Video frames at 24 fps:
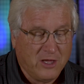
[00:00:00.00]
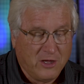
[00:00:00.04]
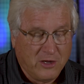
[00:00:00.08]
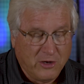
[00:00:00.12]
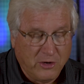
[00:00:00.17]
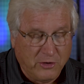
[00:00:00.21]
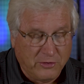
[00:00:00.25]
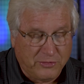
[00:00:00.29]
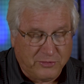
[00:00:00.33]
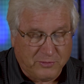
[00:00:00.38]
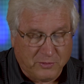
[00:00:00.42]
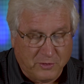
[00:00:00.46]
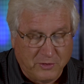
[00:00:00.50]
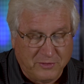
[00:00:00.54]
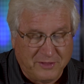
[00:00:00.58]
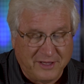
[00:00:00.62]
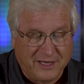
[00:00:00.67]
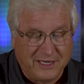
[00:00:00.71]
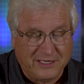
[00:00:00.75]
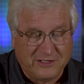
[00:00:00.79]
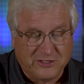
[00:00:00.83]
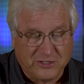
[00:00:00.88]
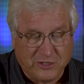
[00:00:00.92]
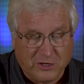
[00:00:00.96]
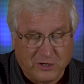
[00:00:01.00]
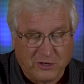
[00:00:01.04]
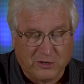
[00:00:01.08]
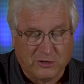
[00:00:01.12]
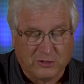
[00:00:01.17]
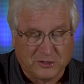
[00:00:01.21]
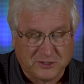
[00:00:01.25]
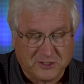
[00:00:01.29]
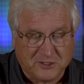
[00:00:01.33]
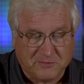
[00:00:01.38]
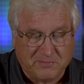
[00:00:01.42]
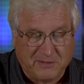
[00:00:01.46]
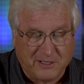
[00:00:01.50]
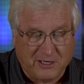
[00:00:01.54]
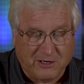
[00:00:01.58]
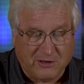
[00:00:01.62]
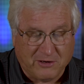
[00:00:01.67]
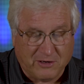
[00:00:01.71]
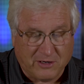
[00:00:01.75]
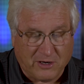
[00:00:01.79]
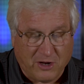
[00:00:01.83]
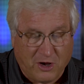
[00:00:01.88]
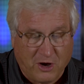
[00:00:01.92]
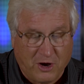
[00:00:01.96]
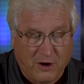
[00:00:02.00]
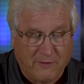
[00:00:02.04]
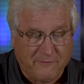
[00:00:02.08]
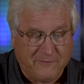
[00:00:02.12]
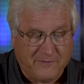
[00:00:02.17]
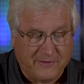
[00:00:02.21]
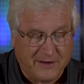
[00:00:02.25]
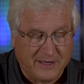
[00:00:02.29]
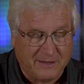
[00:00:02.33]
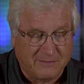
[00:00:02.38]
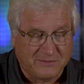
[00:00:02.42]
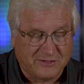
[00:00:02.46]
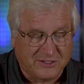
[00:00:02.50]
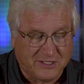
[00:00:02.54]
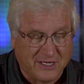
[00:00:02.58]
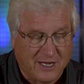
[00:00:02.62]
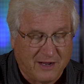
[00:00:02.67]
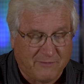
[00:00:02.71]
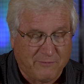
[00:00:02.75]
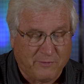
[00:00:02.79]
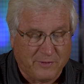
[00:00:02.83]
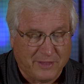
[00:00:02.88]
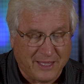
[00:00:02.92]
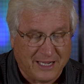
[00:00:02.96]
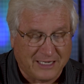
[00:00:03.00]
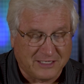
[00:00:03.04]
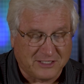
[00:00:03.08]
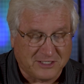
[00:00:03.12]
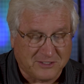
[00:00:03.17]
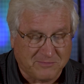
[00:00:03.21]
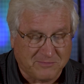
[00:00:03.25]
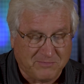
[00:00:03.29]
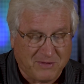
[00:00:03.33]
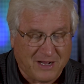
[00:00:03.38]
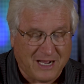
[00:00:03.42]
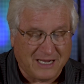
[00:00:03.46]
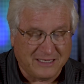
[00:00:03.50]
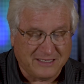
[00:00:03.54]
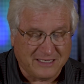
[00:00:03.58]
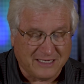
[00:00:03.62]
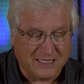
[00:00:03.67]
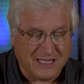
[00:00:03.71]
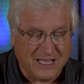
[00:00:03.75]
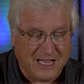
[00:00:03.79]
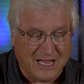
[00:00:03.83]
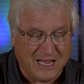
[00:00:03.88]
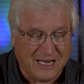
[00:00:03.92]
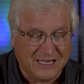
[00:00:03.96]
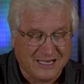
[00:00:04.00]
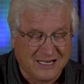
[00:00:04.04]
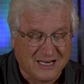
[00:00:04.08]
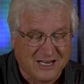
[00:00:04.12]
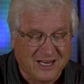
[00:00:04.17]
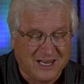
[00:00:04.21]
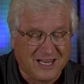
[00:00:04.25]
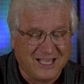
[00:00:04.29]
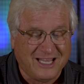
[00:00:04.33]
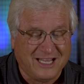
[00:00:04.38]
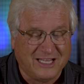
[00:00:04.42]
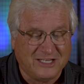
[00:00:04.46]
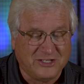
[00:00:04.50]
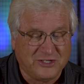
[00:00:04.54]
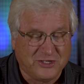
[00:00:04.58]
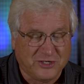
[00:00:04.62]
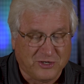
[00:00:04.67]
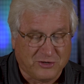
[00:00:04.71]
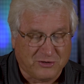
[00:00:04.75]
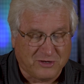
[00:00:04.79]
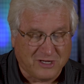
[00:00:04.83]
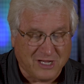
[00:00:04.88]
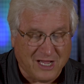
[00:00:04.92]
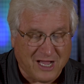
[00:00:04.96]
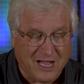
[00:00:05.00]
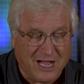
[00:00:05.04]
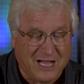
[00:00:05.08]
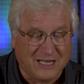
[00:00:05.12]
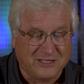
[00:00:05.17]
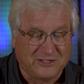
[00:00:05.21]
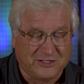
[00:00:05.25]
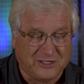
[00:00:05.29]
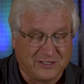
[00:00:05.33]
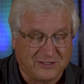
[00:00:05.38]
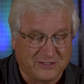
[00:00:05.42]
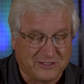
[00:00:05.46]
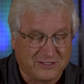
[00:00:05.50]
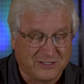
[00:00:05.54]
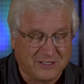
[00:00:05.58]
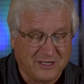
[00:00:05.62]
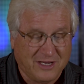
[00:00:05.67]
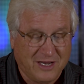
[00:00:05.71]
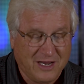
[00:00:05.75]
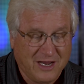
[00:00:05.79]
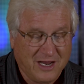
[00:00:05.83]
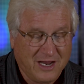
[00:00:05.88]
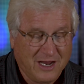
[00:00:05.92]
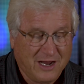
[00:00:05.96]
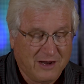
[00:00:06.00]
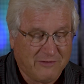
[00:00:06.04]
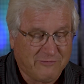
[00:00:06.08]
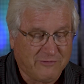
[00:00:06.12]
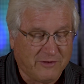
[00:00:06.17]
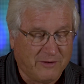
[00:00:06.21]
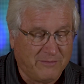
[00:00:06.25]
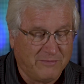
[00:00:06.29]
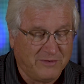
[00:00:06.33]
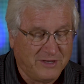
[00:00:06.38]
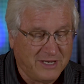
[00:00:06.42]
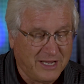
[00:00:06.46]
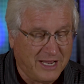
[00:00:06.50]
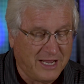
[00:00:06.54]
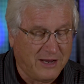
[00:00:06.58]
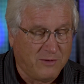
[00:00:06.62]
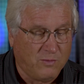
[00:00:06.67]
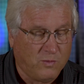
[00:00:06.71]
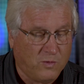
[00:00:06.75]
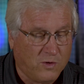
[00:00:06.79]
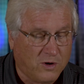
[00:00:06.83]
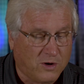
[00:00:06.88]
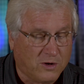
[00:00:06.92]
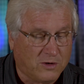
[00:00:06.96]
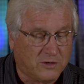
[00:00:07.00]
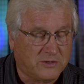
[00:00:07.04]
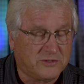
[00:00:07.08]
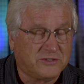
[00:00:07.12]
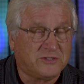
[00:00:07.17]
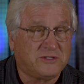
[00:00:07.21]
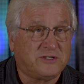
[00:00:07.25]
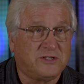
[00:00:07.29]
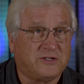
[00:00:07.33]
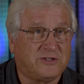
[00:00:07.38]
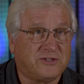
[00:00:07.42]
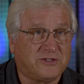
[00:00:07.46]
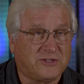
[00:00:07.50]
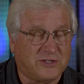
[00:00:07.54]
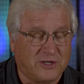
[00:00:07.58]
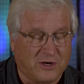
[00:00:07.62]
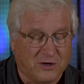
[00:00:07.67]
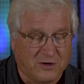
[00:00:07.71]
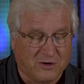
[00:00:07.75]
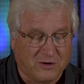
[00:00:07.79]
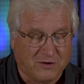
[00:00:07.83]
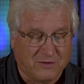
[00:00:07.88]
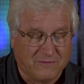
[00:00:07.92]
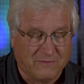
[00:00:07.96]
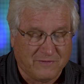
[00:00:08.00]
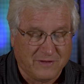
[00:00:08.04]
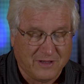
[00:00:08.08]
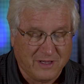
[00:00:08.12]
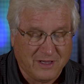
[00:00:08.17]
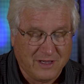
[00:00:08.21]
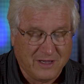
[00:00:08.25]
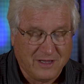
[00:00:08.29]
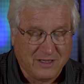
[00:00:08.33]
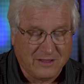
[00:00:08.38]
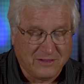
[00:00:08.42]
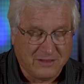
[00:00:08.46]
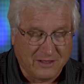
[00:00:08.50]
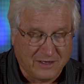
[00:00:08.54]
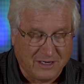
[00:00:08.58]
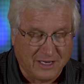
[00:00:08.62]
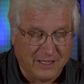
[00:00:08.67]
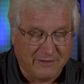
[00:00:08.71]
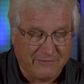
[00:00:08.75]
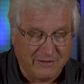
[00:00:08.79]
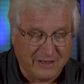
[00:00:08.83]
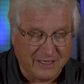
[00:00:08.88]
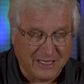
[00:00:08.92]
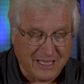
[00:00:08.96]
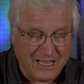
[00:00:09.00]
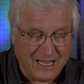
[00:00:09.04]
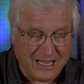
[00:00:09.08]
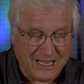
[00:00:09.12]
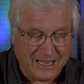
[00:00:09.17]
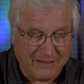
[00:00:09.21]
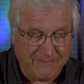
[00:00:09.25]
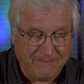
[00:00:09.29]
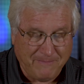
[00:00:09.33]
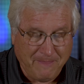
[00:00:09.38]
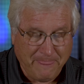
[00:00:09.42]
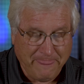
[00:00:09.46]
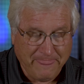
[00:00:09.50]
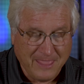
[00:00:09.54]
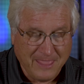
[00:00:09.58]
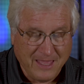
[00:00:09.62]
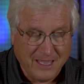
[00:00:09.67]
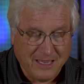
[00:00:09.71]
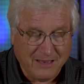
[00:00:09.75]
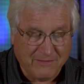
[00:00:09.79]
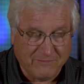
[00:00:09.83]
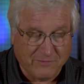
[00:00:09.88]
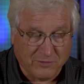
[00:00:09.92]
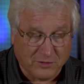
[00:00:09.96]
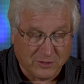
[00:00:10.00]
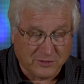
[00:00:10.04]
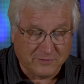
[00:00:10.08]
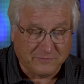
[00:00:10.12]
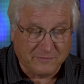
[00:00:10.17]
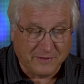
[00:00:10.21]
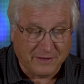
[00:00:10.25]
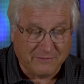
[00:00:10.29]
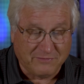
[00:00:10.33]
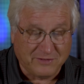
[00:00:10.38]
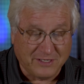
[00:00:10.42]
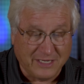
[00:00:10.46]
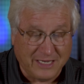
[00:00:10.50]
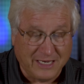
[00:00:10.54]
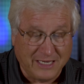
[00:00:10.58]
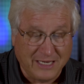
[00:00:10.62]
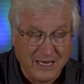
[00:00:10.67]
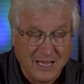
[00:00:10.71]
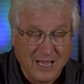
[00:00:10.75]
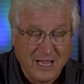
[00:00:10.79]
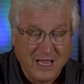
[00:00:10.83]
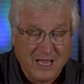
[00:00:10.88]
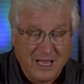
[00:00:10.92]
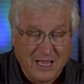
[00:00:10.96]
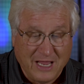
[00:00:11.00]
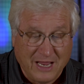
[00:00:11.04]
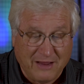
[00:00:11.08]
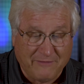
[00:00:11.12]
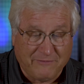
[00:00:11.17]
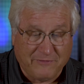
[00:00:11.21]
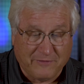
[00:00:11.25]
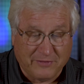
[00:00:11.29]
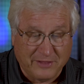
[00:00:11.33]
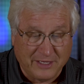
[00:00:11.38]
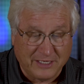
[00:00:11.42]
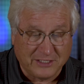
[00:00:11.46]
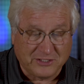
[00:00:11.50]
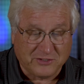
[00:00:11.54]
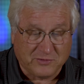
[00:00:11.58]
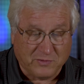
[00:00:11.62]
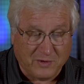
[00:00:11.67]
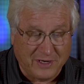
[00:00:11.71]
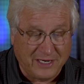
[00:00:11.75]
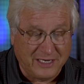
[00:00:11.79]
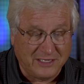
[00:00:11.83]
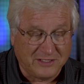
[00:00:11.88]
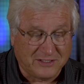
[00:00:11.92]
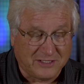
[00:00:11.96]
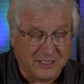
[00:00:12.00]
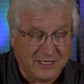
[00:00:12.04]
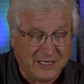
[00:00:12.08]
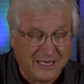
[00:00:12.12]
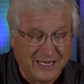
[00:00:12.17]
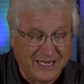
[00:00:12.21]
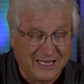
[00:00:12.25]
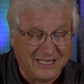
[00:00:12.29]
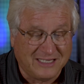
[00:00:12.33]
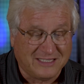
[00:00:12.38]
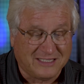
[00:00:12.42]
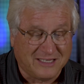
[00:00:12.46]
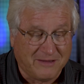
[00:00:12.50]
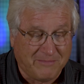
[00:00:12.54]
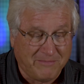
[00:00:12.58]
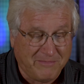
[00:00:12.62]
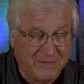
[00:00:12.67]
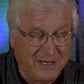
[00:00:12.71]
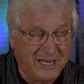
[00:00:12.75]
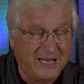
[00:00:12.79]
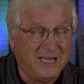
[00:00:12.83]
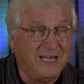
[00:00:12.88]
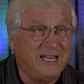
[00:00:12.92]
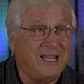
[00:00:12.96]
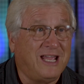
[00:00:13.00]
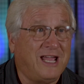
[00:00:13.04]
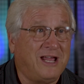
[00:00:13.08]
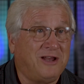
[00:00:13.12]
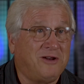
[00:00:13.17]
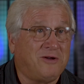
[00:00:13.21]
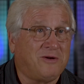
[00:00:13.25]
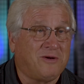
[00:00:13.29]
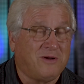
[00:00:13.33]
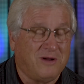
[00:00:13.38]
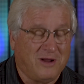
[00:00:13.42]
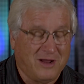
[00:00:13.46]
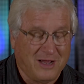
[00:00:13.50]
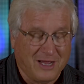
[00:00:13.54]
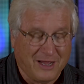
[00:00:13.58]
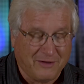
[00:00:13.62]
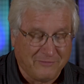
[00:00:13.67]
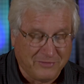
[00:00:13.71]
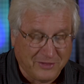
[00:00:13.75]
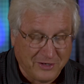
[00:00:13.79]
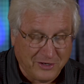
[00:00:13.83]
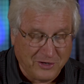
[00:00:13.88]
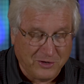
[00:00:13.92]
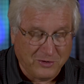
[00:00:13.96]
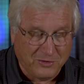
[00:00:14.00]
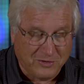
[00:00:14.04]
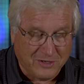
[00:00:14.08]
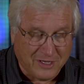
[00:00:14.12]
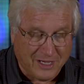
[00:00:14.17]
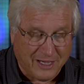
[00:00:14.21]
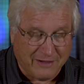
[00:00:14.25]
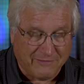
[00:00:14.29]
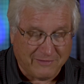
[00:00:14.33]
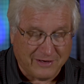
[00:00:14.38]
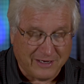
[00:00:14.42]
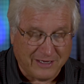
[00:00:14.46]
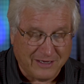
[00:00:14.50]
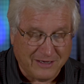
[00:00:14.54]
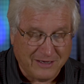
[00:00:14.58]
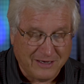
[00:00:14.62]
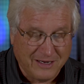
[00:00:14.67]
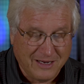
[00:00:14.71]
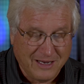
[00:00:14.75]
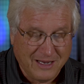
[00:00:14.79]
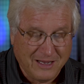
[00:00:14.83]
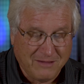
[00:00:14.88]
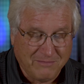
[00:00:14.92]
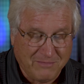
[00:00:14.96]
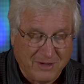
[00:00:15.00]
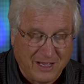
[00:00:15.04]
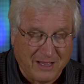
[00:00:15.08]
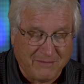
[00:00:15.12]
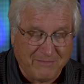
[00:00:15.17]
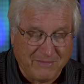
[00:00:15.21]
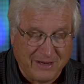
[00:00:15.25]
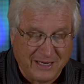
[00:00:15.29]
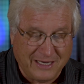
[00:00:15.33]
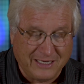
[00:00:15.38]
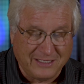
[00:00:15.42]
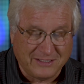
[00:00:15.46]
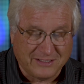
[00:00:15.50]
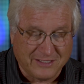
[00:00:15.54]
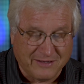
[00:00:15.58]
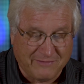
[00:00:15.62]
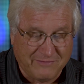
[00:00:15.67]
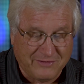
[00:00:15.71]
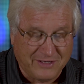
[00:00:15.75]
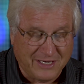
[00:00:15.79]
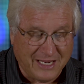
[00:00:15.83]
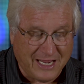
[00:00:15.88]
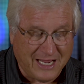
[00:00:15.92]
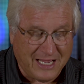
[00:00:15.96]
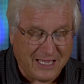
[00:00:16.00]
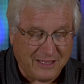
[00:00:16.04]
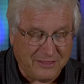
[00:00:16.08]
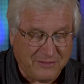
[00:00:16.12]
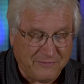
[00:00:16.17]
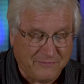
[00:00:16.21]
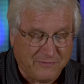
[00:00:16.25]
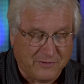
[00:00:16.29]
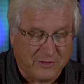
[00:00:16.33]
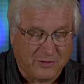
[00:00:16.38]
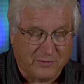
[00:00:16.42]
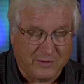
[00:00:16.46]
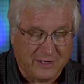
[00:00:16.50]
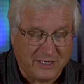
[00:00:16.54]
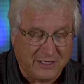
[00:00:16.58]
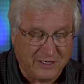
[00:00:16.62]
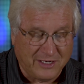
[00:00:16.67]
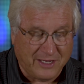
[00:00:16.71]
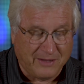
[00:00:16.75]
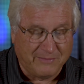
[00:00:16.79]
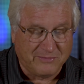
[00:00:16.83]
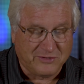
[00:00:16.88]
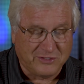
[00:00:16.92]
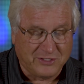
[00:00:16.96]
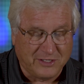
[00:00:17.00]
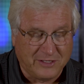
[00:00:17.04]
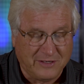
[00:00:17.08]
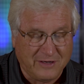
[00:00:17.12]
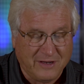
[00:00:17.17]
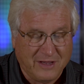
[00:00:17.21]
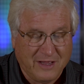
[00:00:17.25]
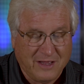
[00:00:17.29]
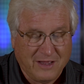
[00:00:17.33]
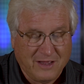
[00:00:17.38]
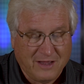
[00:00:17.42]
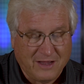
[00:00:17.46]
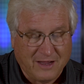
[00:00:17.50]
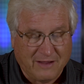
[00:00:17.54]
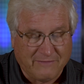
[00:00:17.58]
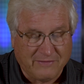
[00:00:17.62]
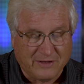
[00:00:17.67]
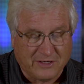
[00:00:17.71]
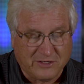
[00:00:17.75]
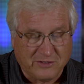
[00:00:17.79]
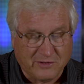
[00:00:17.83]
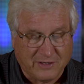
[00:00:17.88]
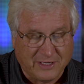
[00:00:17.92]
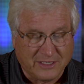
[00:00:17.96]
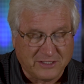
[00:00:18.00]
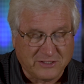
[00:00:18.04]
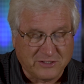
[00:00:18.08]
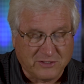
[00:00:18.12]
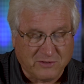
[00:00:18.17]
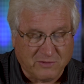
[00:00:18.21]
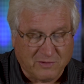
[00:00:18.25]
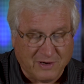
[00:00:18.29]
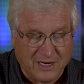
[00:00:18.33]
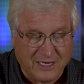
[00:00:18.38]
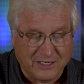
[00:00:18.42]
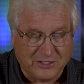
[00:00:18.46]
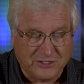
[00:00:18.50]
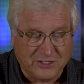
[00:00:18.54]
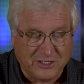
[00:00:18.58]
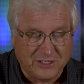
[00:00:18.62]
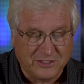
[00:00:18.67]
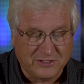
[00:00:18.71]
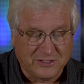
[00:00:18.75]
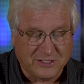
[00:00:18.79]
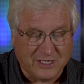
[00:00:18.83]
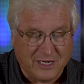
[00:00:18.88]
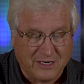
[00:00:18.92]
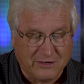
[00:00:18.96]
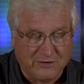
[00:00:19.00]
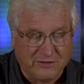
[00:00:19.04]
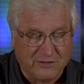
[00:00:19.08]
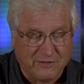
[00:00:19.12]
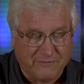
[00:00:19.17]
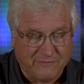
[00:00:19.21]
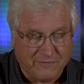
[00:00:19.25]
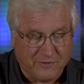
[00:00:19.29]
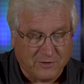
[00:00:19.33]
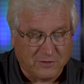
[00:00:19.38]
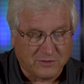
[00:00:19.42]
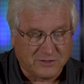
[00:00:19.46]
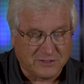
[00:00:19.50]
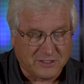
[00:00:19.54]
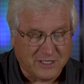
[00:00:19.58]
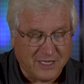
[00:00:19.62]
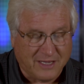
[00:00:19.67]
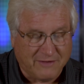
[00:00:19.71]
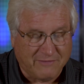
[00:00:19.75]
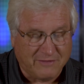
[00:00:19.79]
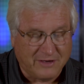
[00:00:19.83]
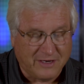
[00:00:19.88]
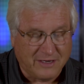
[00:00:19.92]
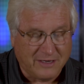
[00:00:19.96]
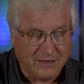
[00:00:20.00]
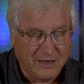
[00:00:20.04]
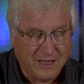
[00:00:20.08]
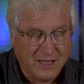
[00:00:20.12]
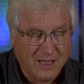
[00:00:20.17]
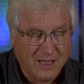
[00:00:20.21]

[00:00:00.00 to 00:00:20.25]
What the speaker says: who through the eternal Spirit offered himself without spot to God, cleanse your conscience from dead works to serve the living God." And verse 15, "And for this reason he is the mediator of the new covenant, by means of death for the redemption of the transgressions under the first covenant,